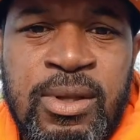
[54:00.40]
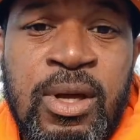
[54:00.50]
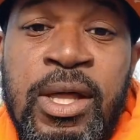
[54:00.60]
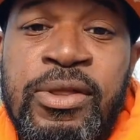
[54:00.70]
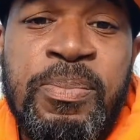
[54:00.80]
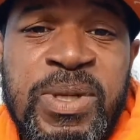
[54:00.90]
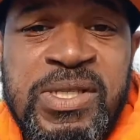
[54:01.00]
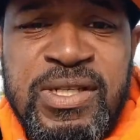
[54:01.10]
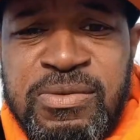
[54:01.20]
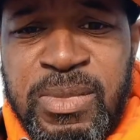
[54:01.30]
other
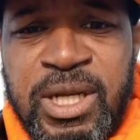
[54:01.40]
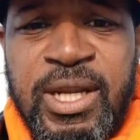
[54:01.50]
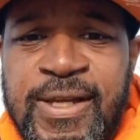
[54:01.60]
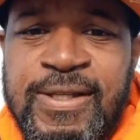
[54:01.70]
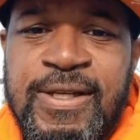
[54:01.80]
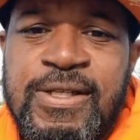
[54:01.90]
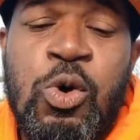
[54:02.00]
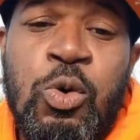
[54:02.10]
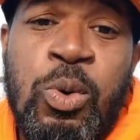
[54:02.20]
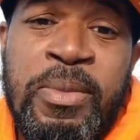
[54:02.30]
businessmen like this,
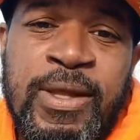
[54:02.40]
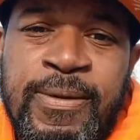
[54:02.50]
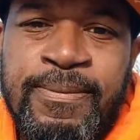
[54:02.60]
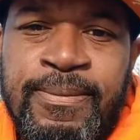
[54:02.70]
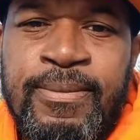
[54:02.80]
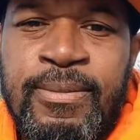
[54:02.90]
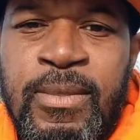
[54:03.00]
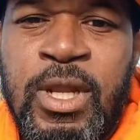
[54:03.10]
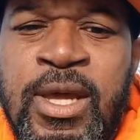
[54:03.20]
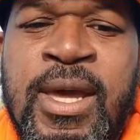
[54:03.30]
or women.
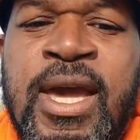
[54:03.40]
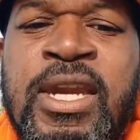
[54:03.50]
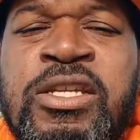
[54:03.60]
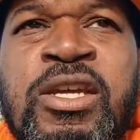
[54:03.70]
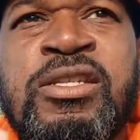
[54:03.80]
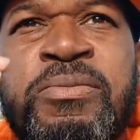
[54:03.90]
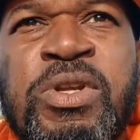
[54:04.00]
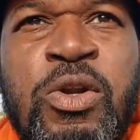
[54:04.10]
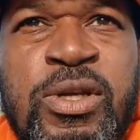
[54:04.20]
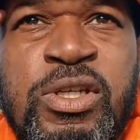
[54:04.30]
And it does
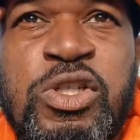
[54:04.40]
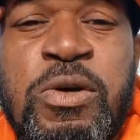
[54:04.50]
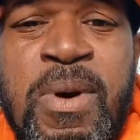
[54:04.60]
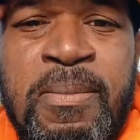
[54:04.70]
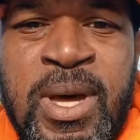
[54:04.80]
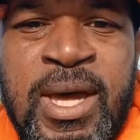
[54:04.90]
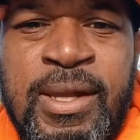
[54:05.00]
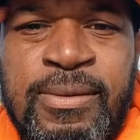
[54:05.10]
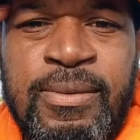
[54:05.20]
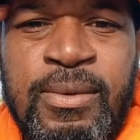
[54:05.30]
something also to my
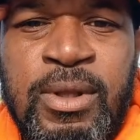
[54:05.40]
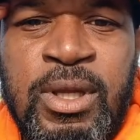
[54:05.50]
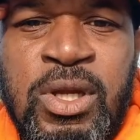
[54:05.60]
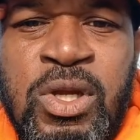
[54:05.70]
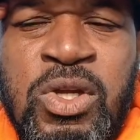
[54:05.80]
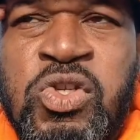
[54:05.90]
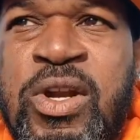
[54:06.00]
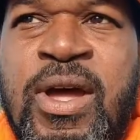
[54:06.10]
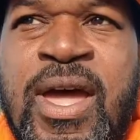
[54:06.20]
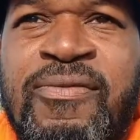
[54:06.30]
mind. So I
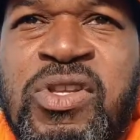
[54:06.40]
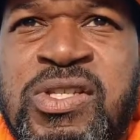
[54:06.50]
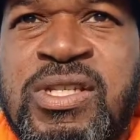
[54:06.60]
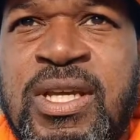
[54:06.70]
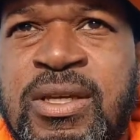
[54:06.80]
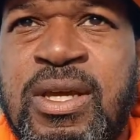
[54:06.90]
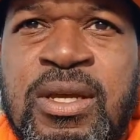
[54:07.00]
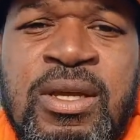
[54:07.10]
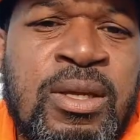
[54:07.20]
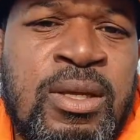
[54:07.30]
don't have to stick,
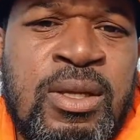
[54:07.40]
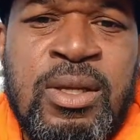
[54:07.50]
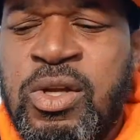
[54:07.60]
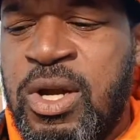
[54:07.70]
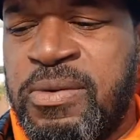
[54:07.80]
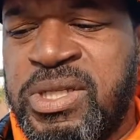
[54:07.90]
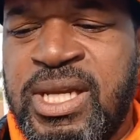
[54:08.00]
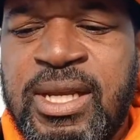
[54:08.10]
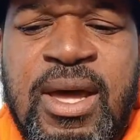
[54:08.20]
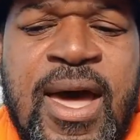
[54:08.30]
you know what I'm
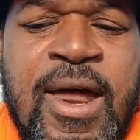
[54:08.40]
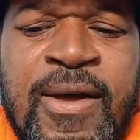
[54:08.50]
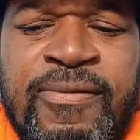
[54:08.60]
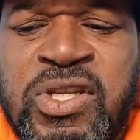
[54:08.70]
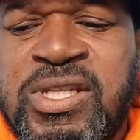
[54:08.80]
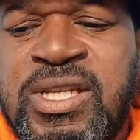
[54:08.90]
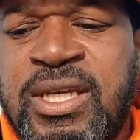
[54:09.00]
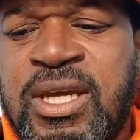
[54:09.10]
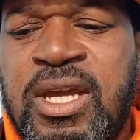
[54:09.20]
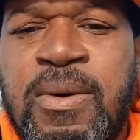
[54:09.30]
saying? I have to stick
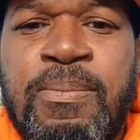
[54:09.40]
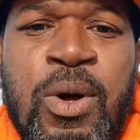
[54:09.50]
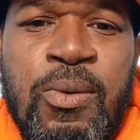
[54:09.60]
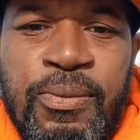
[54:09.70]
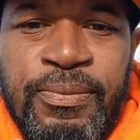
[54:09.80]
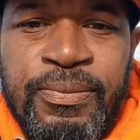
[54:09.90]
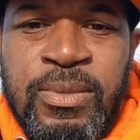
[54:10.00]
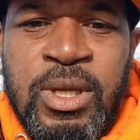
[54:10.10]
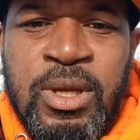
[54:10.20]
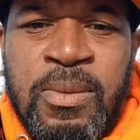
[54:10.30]
in a boat,
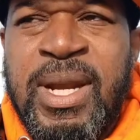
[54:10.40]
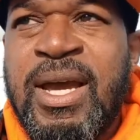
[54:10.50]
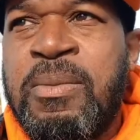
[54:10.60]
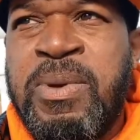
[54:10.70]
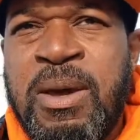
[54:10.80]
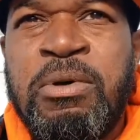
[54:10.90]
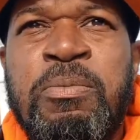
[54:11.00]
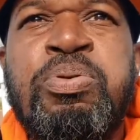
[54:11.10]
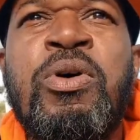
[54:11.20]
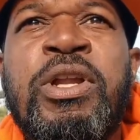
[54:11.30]
but I could be able to
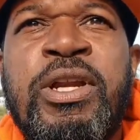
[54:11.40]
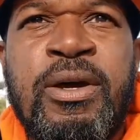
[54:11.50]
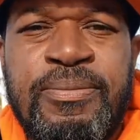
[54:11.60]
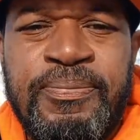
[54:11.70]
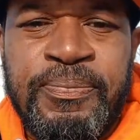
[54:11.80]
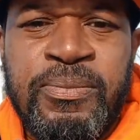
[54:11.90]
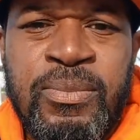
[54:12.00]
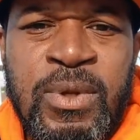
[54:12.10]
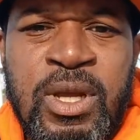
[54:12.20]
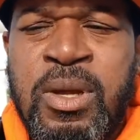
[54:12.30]
pull it up.
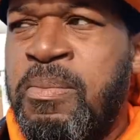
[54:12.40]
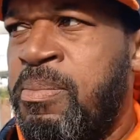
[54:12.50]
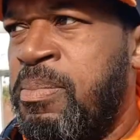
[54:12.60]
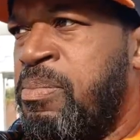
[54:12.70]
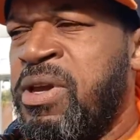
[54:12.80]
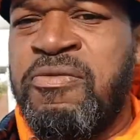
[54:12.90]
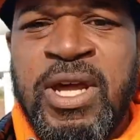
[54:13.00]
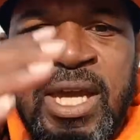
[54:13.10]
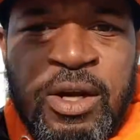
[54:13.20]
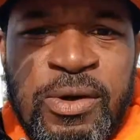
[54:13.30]
Be
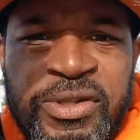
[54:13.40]
ready at all